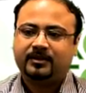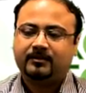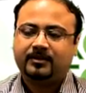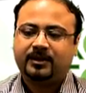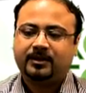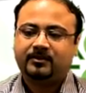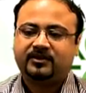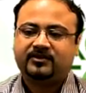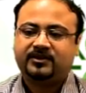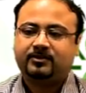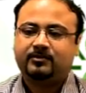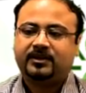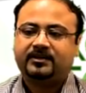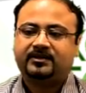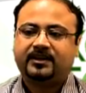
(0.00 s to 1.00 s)
I'm
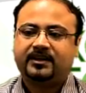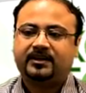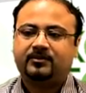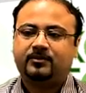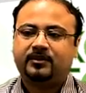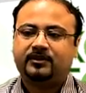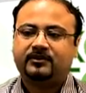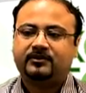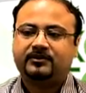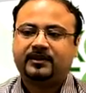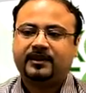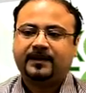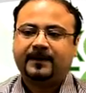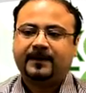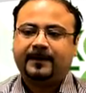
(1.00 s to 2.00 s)
extremely excited because
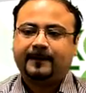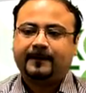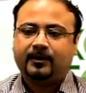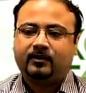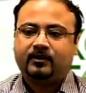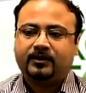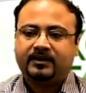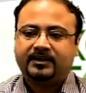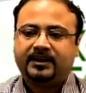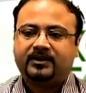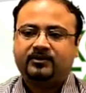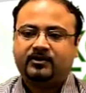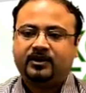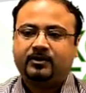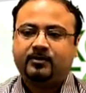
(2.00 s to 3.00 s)
on a
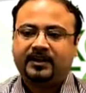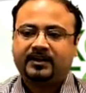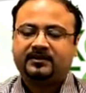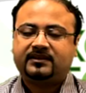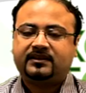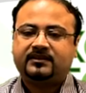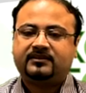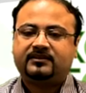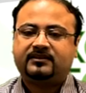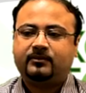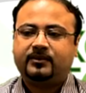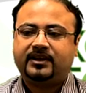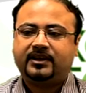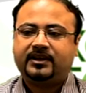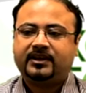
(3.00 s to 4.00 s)
day-to-day basis,
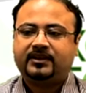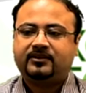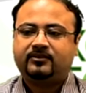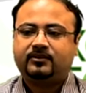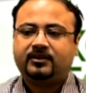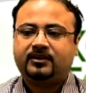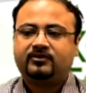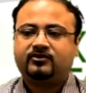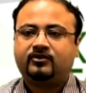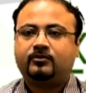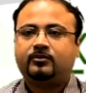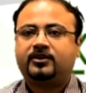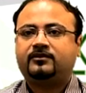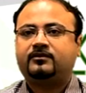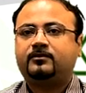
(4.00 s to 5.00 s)
we get to learn so
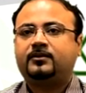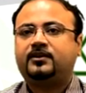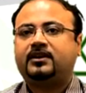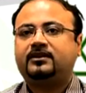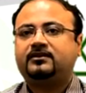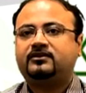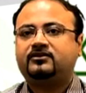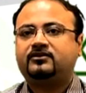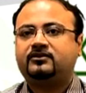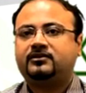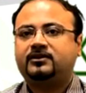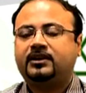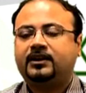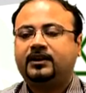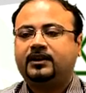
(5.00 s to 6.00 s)
much from transition
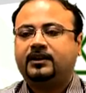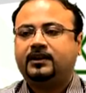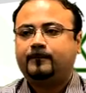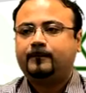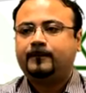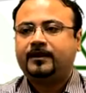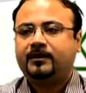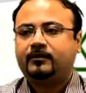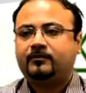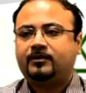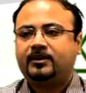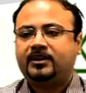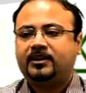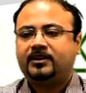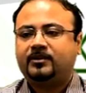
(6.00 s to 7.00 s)
that
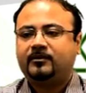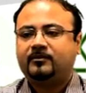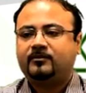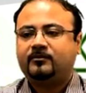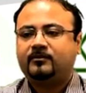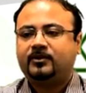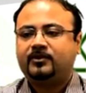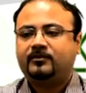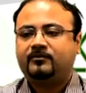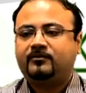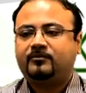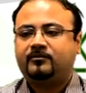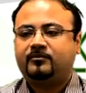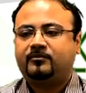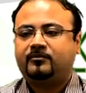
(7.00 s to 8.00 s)
we would
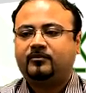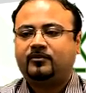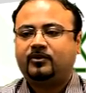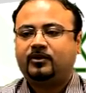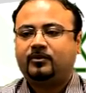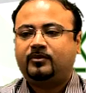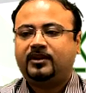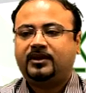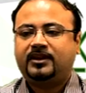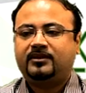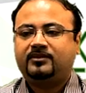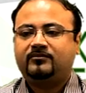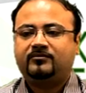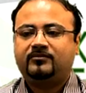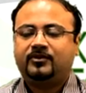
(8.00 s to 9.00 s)
have normally,
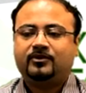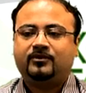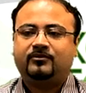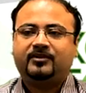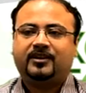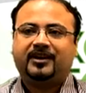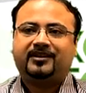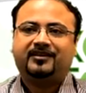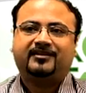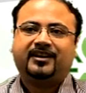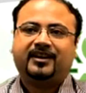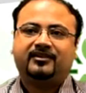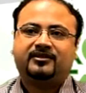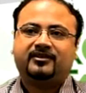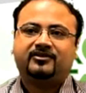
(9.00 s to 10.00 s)
taken
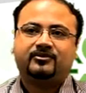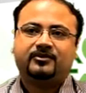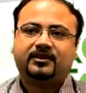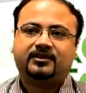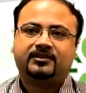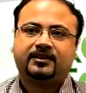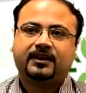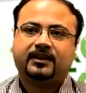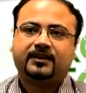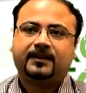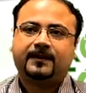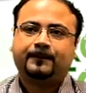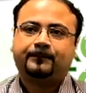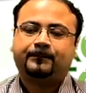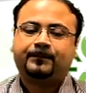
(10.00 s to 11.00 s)
10 years to understand.
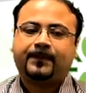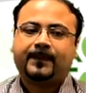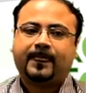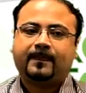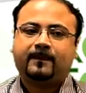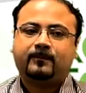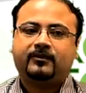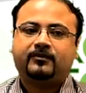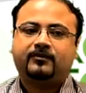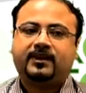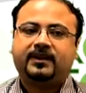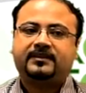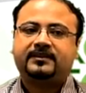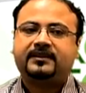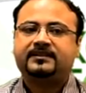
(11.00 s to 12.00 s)
So as
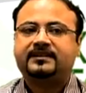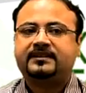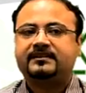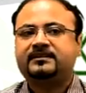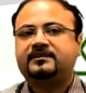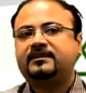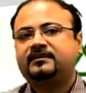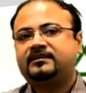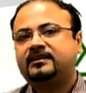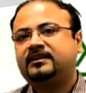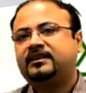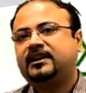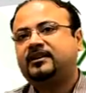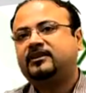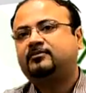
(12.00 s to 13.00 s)
far as TechSense is
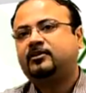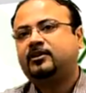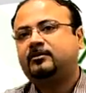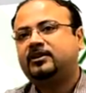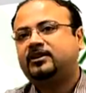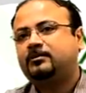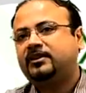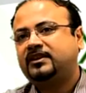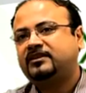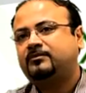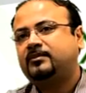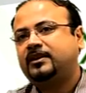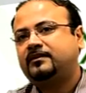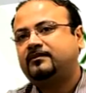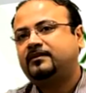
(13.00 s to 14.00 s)
concerned, that is probably the biggest
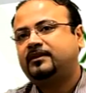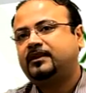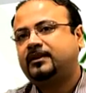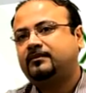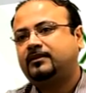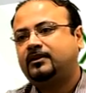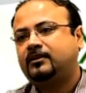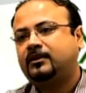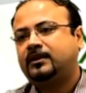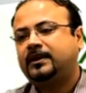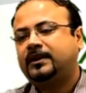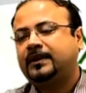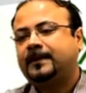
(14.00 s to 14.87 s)
benefit that we got.